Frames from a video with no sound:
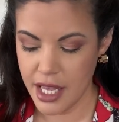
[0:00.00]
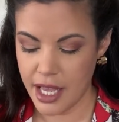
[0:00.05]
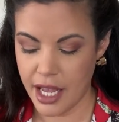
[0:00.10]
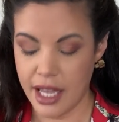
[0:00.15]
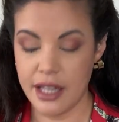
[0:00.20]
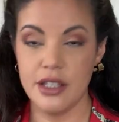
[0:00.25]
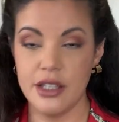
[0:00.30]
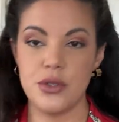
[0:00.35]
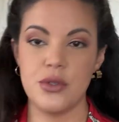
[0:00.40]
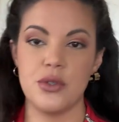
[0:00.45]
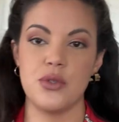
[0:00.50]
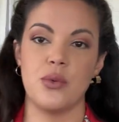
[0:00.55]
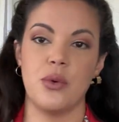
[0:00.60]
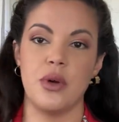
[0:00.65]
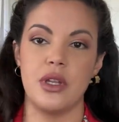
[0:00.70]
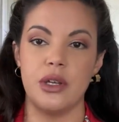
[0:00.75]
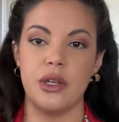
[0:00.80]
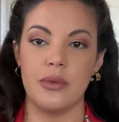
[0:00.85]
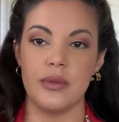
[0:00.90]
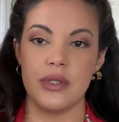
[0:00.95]
And this was
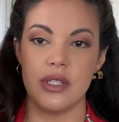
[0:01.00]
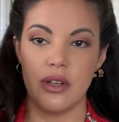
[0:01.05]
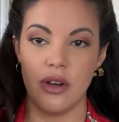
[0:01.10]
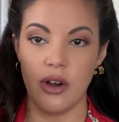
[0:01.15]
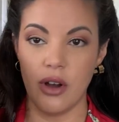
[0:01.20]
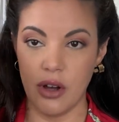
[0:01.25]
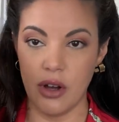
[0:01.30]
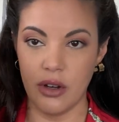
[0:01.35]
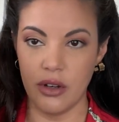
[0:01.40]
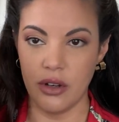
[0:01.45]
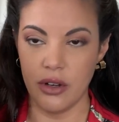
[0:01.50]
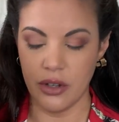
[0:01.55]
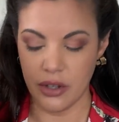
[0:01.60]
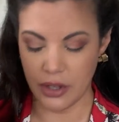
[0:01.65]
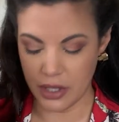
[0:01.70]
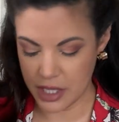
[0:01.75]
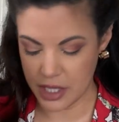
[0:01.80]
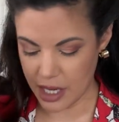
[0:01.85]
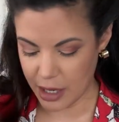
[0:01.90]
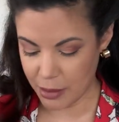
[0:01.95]
one that was there all
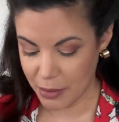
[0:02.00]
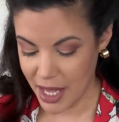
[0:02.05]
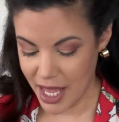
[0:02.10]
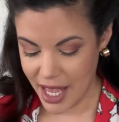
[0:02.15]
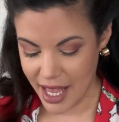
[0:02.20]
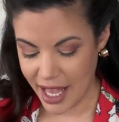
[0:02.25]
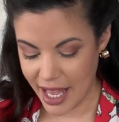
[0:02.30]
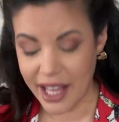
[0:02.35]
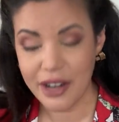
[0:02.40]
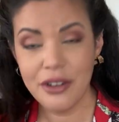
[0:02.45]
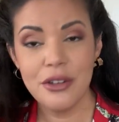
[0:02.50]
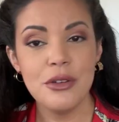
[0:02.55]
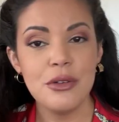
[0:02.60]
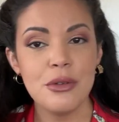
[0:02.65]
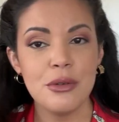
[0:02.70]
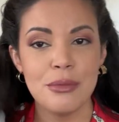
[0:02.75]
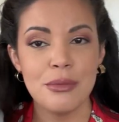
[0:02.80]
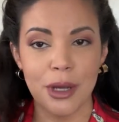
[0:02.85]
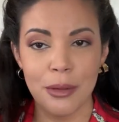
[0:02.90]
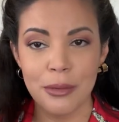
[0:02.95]
the time. I don't
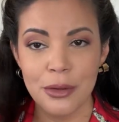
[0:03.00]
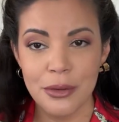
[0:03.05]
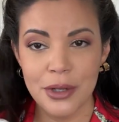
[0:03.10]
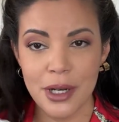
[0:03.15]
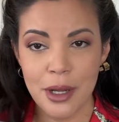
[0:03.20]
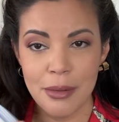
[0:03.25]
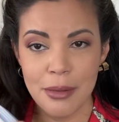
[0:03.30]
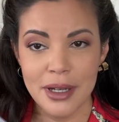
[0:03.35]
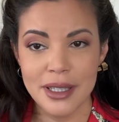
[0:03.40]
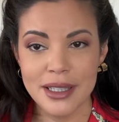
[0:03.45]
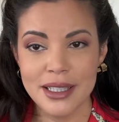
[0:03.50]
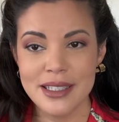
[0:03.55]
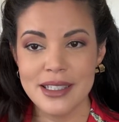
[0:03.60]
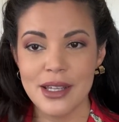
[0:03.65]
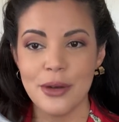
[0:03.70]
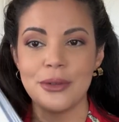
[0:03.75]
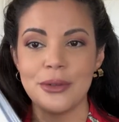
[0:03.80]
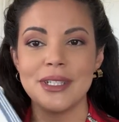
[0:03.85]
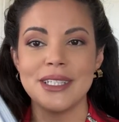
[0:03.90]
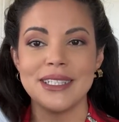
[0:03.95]
even remember when I bought this.
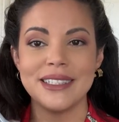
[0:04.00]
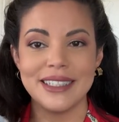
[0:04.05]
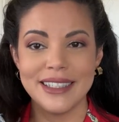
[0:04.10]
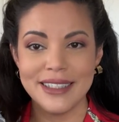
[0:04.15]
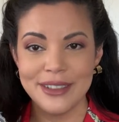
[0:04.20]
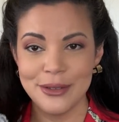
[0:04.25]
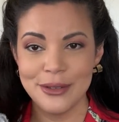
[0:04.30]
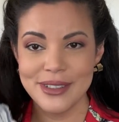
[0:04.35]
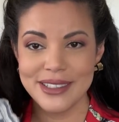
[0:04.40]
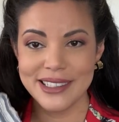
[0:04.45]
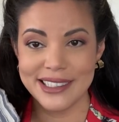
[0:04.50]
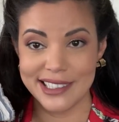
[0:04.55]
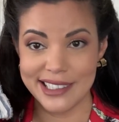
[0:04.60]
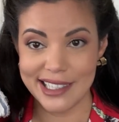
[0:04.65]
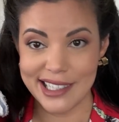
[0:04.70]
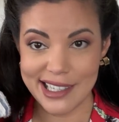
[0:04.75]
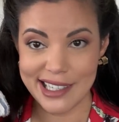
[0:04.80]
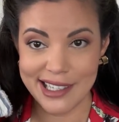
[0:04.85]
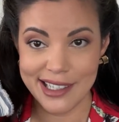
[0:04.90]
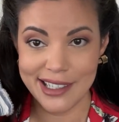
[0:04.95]
I wanna say it was like
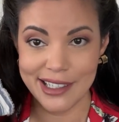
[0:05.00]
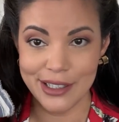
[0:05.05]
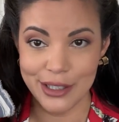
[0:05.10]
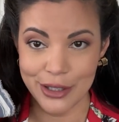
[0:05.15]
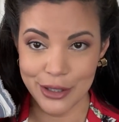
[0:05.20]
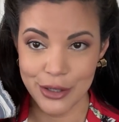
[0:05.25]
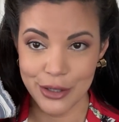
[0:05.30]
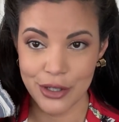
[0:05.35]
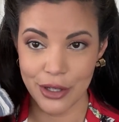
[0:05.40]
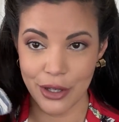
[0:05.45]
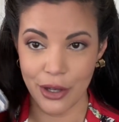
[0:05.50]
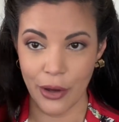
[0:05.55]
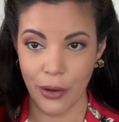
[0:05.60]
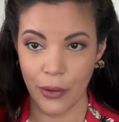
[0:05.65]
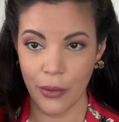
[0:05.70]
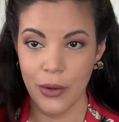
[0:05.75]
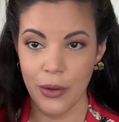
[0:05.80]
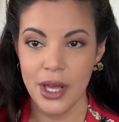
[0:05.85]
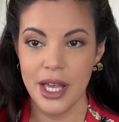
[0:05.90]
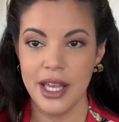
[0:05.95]
8 years ago.
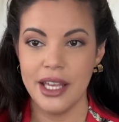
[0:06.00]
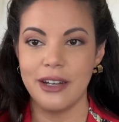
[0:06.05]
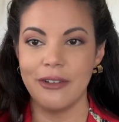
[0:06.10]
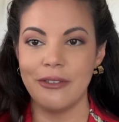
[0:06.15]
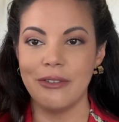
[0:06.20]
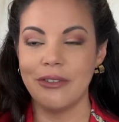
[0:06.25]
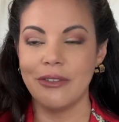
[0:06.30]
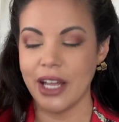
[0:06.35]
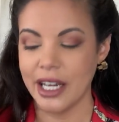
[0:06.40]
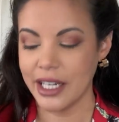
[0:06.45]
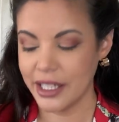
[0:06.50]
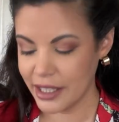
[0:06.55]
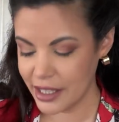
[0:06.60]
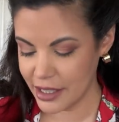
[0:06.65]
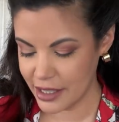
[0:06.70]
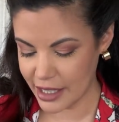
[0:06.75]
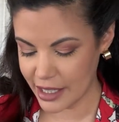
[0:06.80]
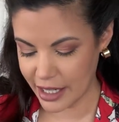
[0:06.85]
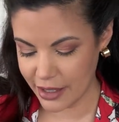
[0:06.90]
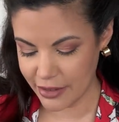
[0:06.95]
And I'm finally
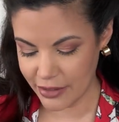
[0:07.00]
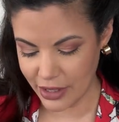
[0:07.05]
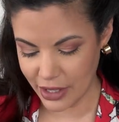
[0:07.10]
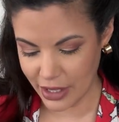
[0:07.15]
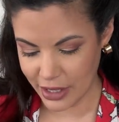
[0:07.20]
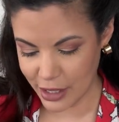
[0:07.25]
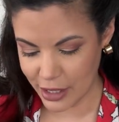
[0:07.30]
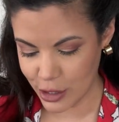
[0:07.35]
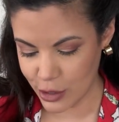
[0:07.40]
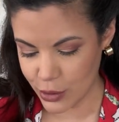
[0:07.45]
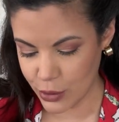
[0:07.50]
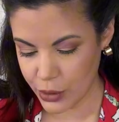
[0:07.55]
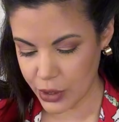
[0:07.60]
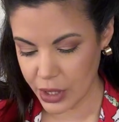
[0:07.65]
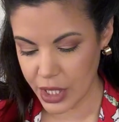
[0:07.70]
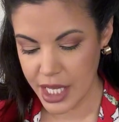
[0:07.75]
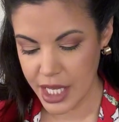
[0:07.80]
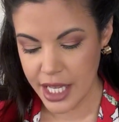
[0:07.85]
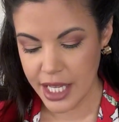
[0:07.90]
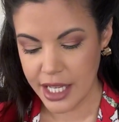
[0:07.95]
diving into
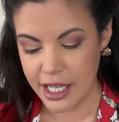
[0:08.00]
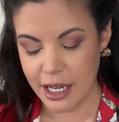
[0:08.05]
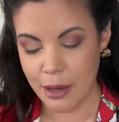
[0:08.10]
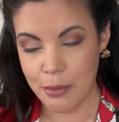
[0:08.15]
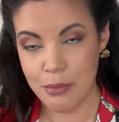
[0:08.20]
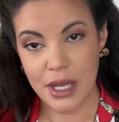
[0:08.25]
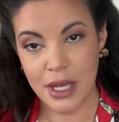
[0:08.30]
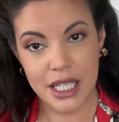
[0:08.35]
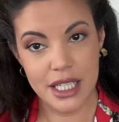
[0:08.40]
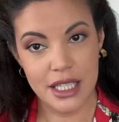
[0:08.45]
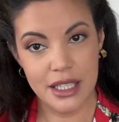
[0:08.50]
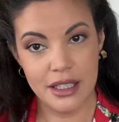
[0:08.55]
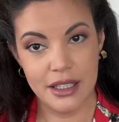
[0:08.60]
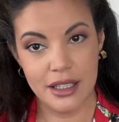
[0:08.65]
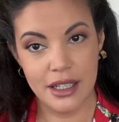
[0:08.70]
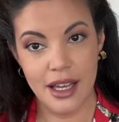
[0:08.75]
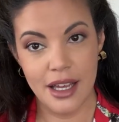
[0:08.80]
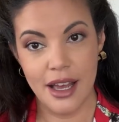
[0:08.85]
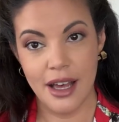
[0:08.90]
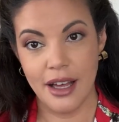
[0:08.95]
it, and I'm
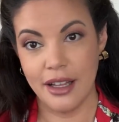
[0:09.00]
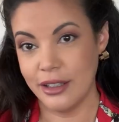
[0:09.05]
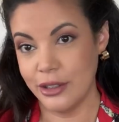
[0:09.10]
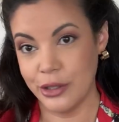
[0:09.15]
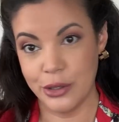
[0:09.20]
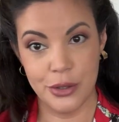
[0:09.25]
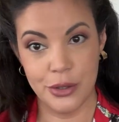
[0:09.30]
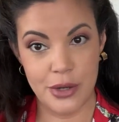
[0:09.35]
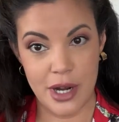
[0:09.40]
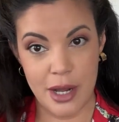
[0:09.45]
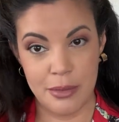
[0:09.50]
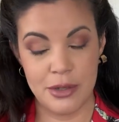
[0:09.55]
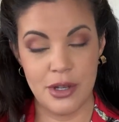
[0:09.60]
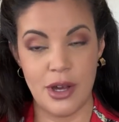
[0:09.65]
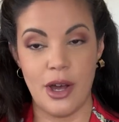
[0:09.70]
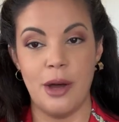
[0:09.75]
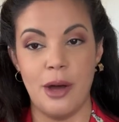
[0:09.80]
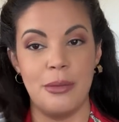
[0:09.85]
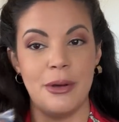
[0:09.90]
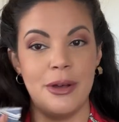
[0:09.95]
making a little wrap
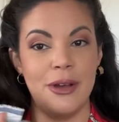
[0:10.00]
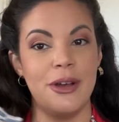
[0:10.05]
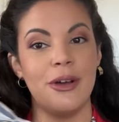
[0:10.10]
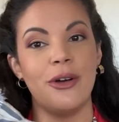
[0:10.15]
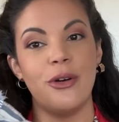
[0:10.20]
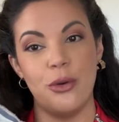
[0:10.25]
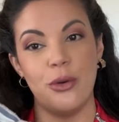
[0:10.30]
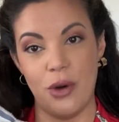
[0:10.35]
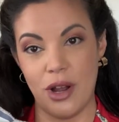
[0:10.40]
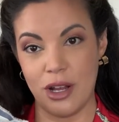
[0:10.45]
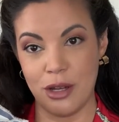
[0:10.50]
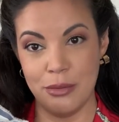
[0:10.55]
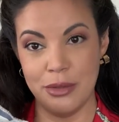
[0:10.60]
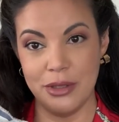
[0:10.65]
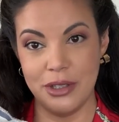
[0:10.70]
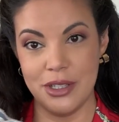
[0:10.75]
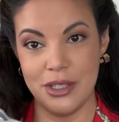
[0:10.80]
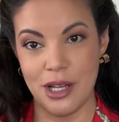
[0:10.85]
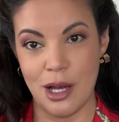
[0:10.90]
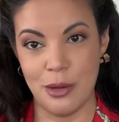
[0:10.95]
top,
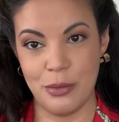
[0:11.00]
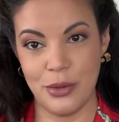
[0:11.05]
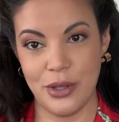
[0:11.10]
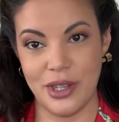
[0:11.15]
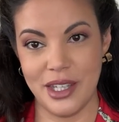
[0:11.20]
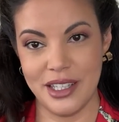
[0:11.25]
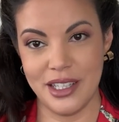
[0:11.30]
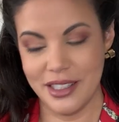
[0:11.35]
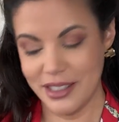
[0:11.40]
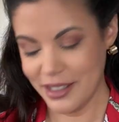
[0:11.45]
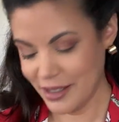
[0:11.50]
rockabilly top with it.